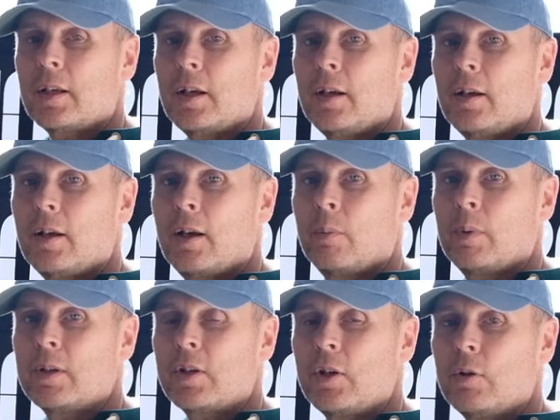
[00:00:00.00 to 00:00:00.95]
care, and
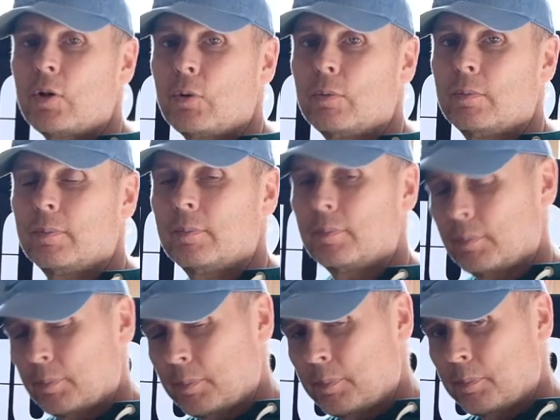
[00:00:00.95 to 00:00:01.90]
we'll see you soon.
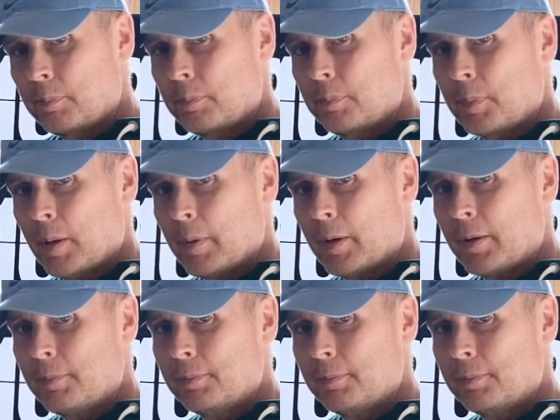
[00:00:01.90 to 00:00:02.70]
Bye-bye.